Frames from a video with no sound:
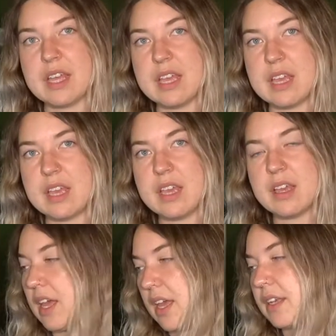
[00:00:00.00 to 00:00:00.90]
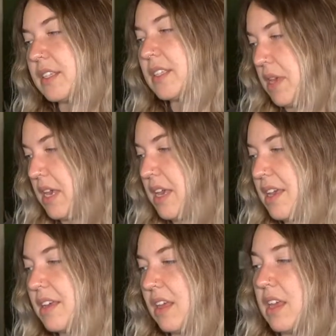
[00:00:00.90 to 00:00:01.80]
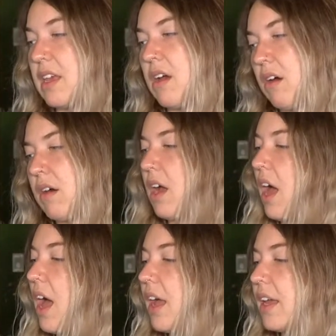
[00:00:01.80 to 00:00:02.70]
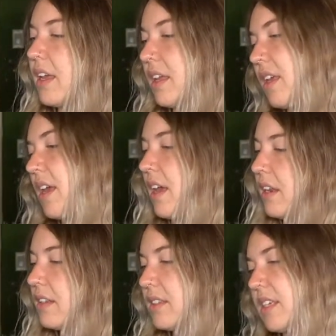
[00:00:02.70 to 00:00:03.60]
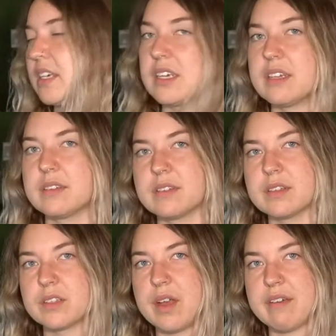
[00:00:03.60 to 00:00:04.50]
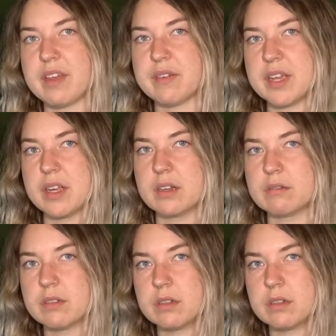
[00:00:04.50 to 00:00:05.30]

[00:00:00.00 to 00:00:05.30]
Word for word: E X P E R I E N Z E. So I have that right here.